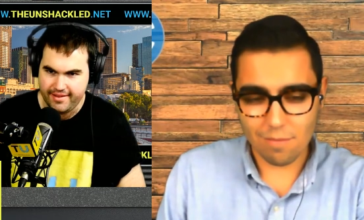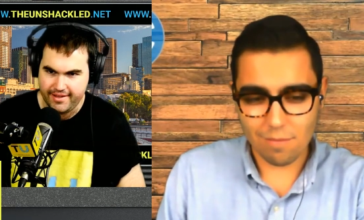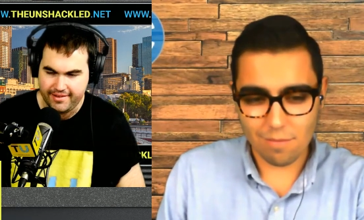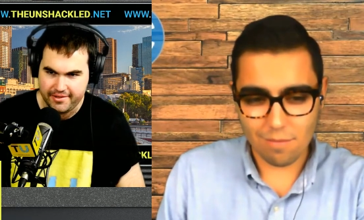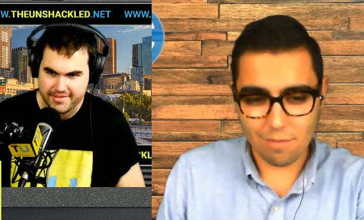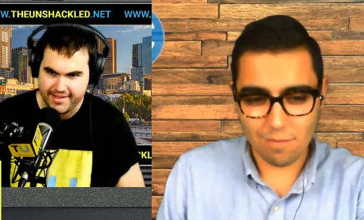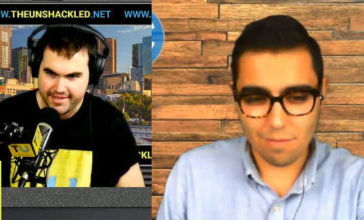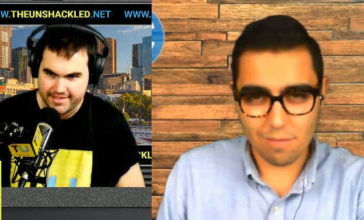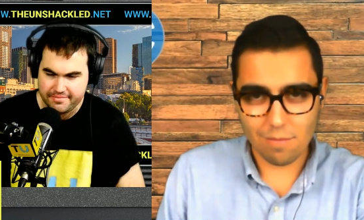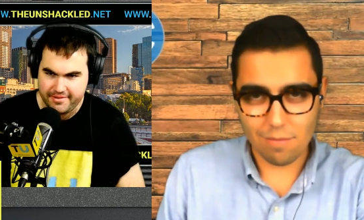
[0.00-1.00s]
Speaker 1: he was elected to
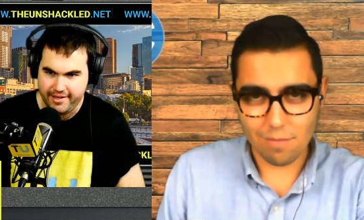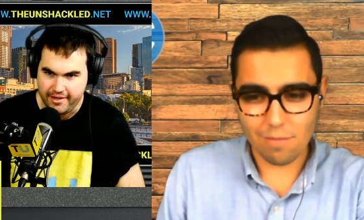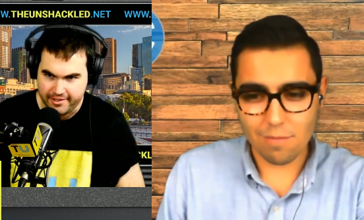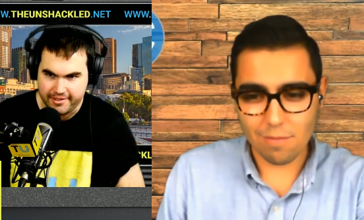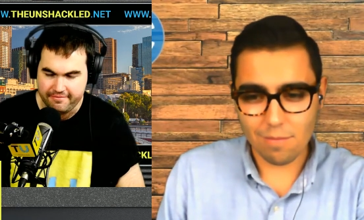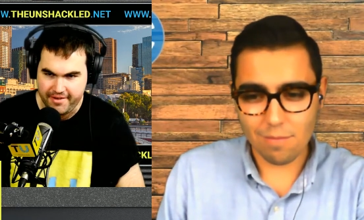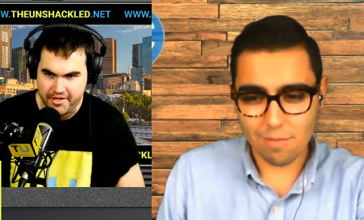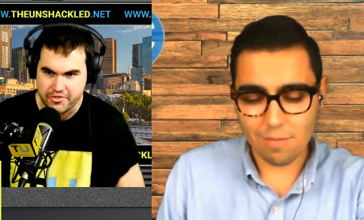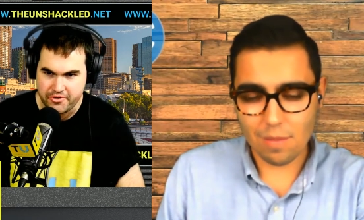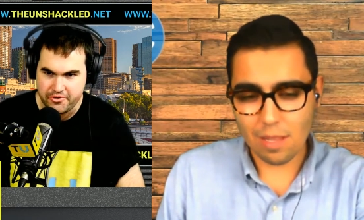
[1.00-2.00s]
be an
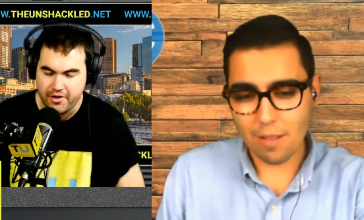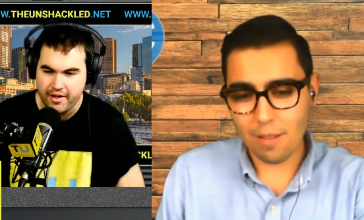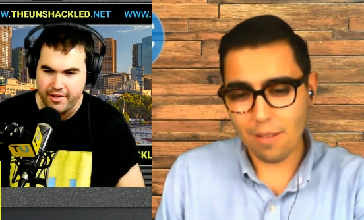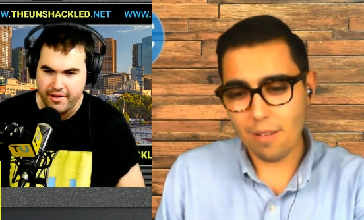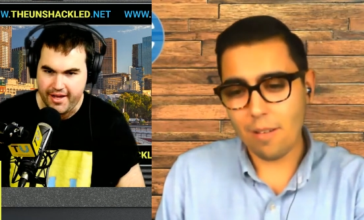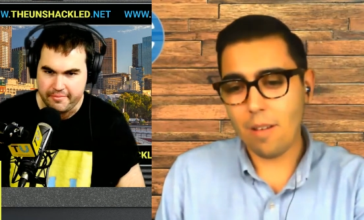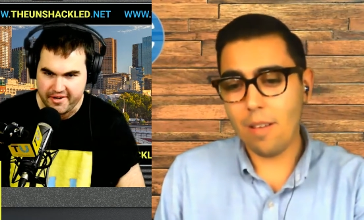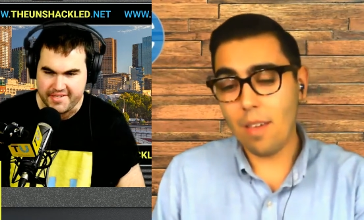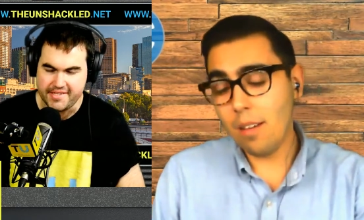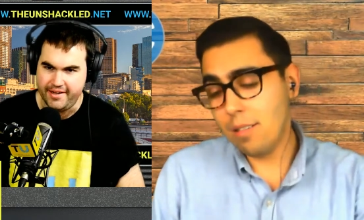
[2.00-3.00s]
unconventional uh,
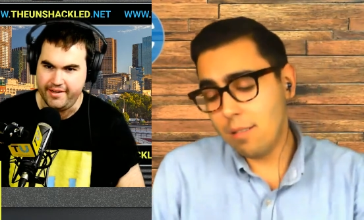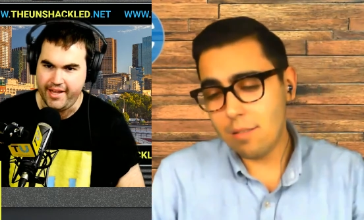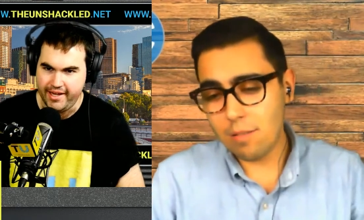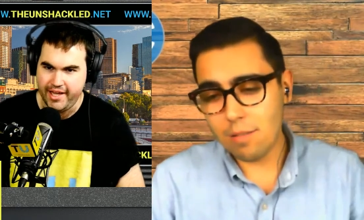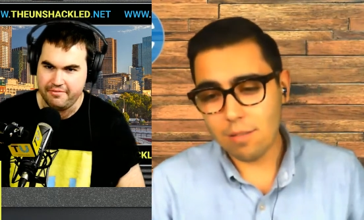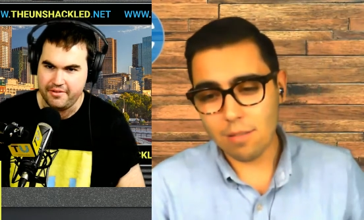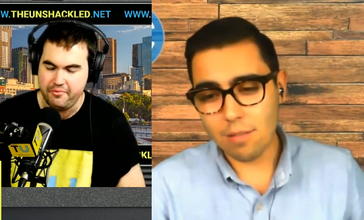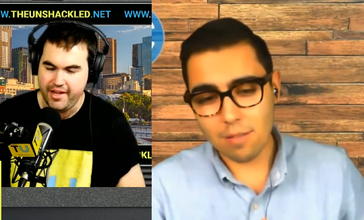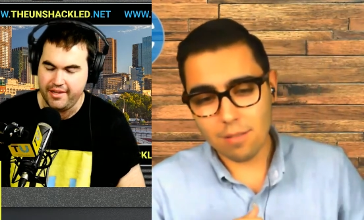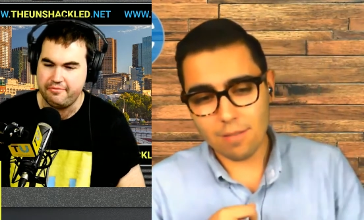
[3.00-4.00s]
president, and even with
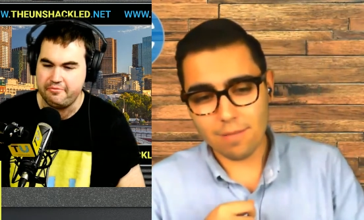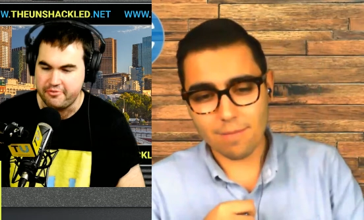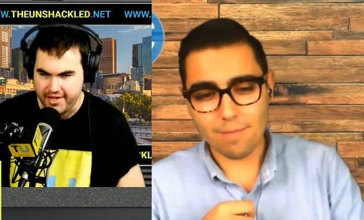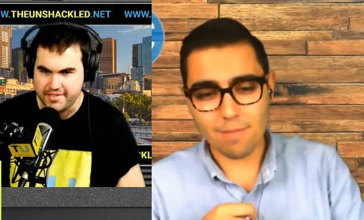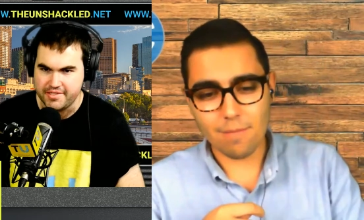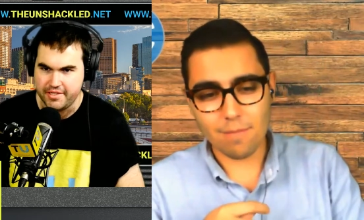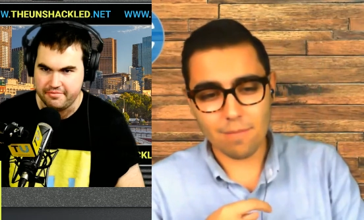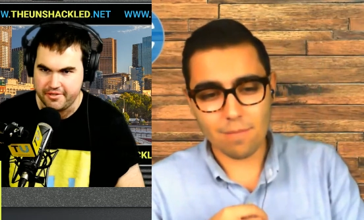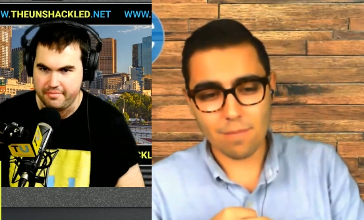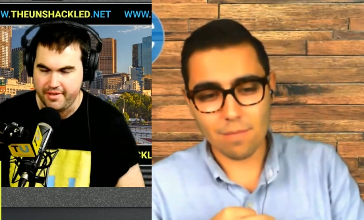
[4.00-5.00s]
friends, you've got to
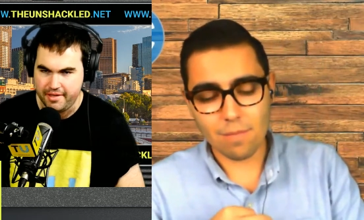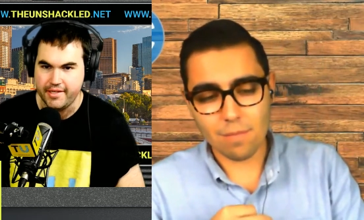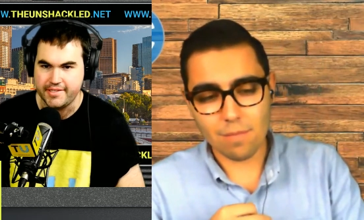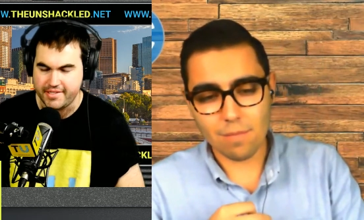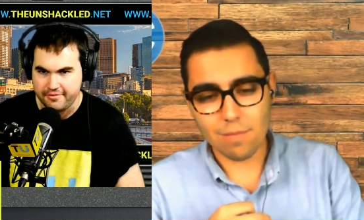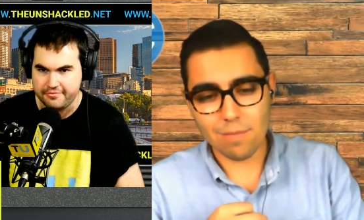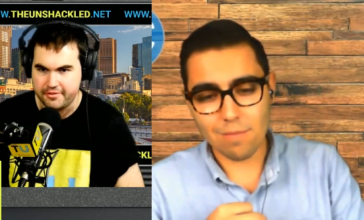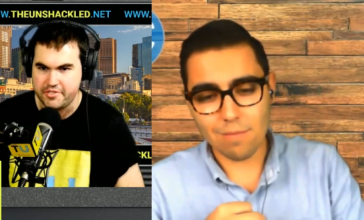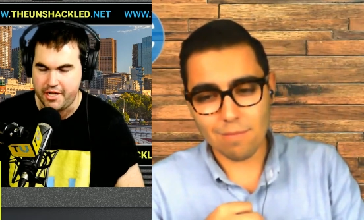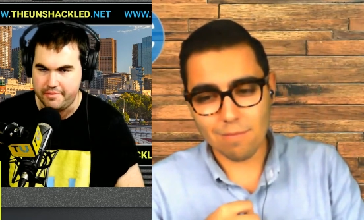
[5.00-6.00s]
be a bit tough from
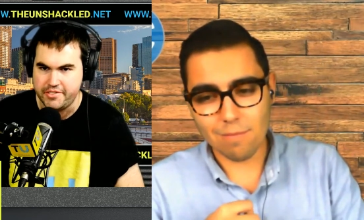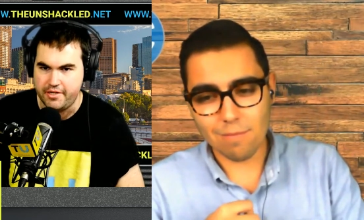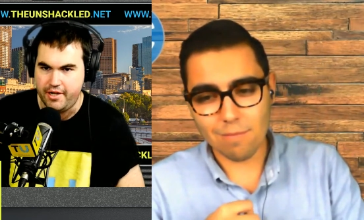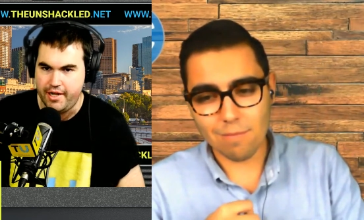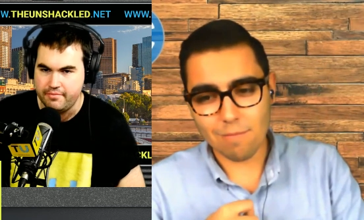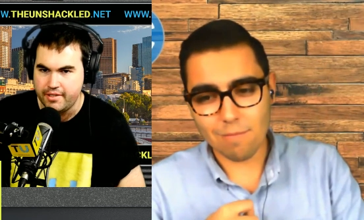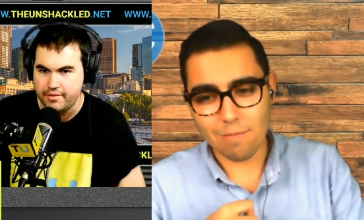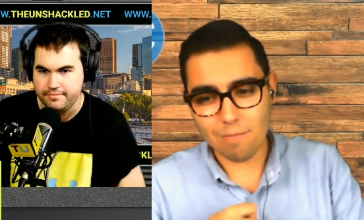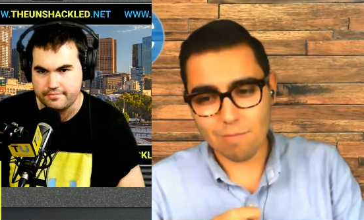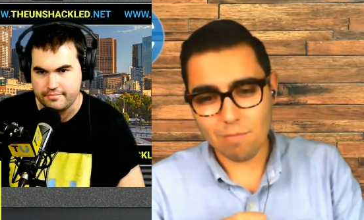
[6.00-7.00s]
time to
Speaker 2: time.
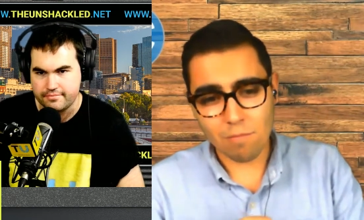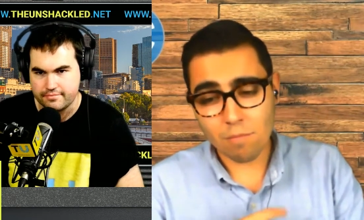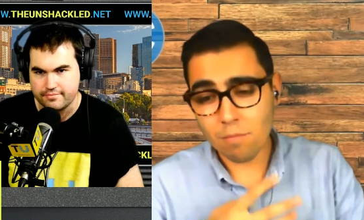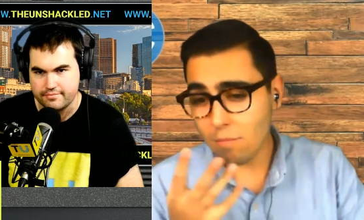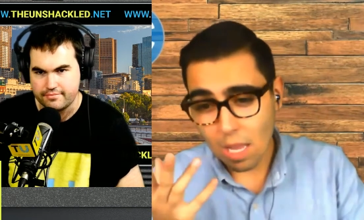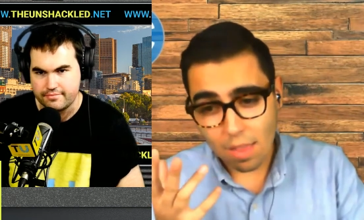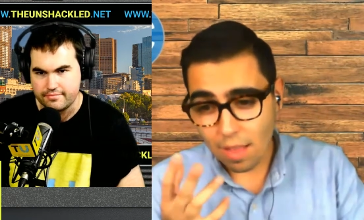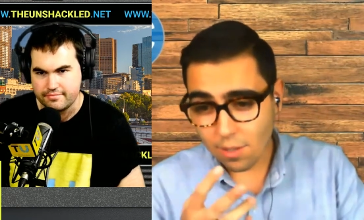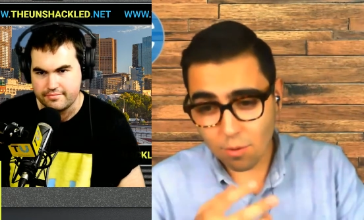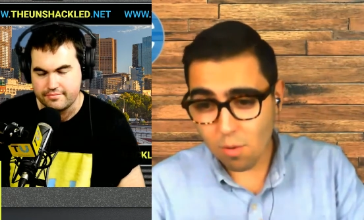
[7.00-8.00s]
That's true. I mean, it
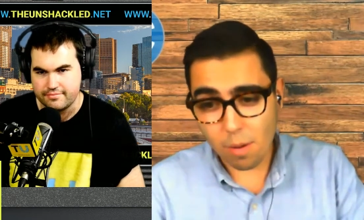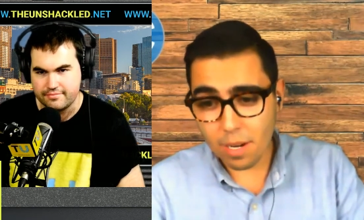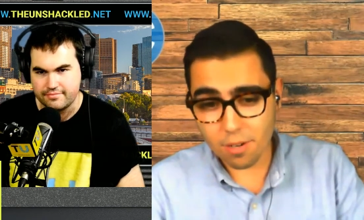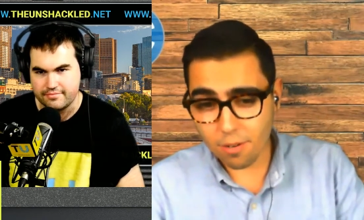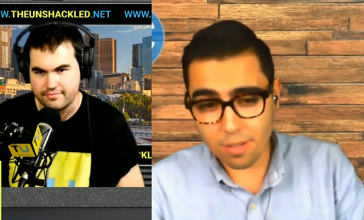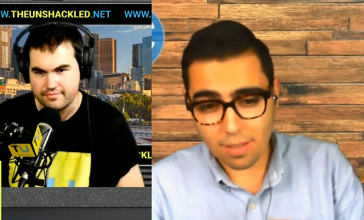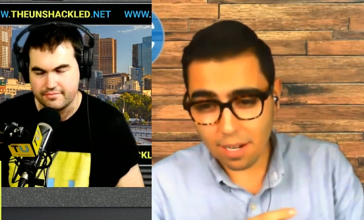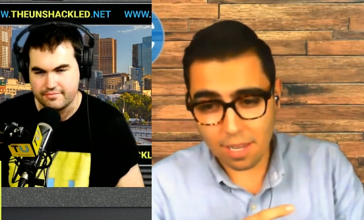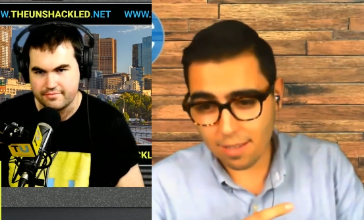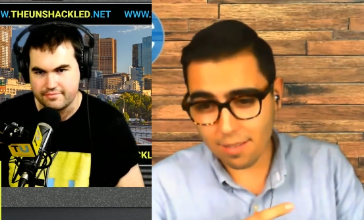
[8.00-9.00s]
turns out that he has
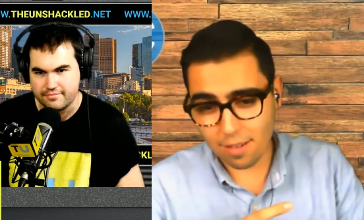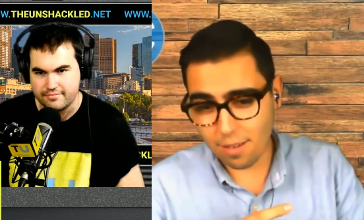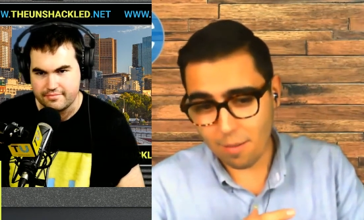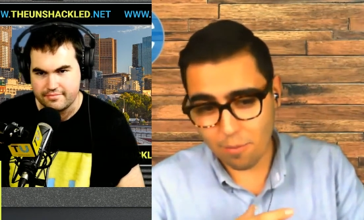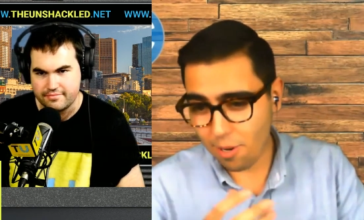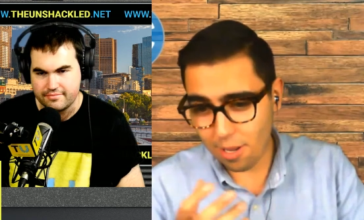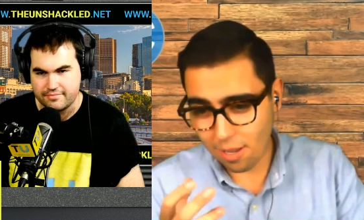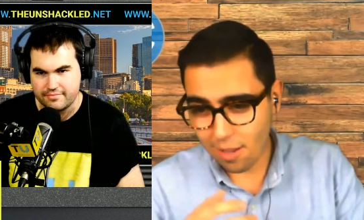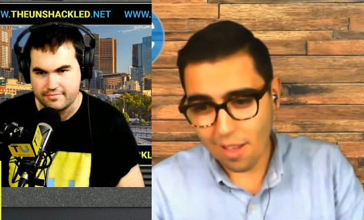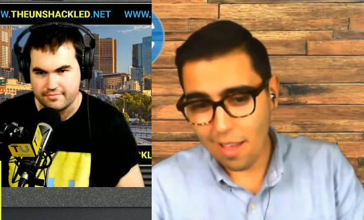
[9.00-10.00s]
a pretty
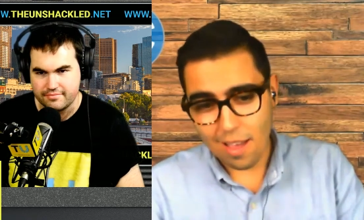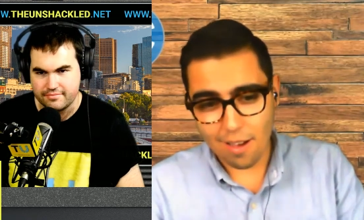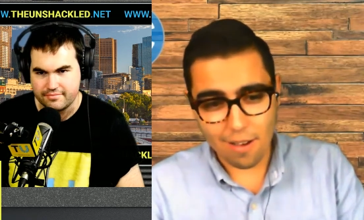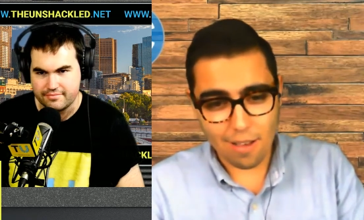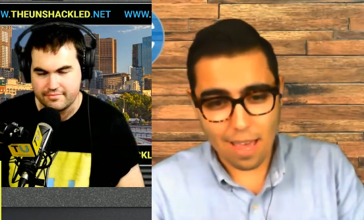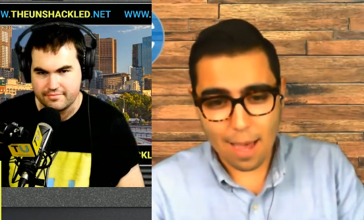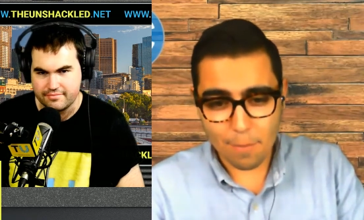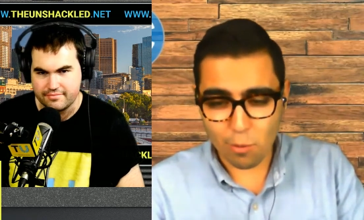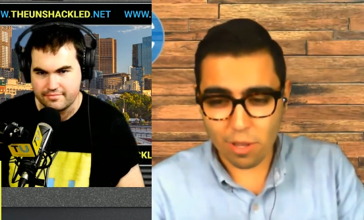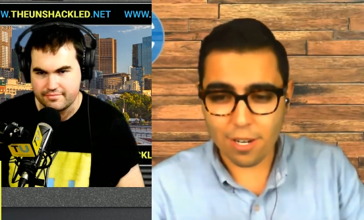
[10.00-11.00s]
uh, happy
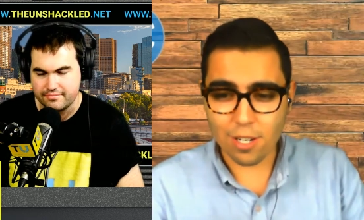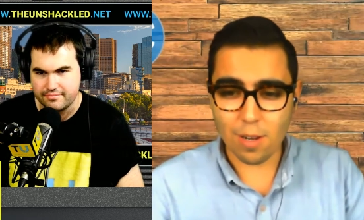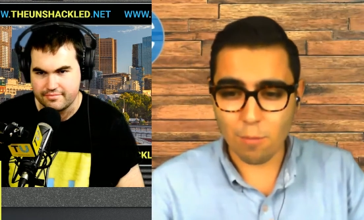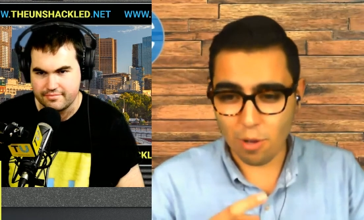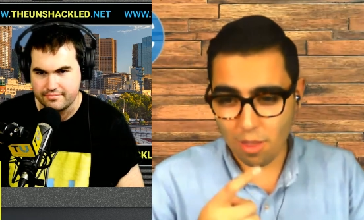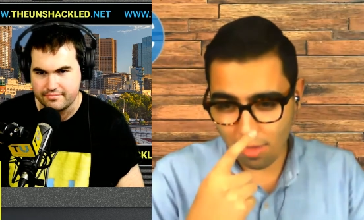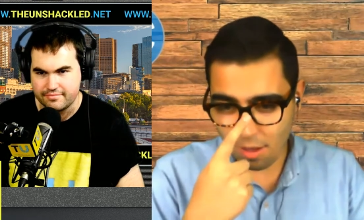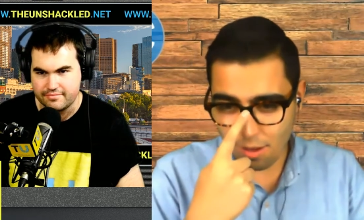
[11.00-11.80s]
relationship with uh, with